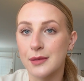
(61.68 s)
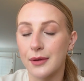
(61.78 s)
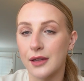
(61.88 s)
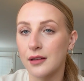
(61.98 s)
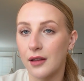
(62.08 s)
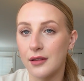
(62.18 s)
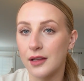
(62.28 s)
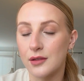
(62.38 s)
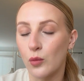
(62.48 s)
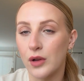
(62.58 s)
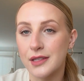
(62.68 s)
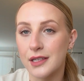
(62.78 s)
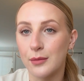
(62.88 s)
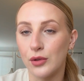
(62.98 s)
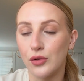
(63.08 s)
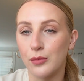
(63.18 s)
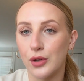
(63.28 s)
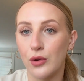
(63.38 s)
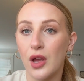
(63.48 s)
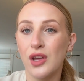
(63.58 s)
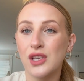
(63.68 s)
but once in a blue moon.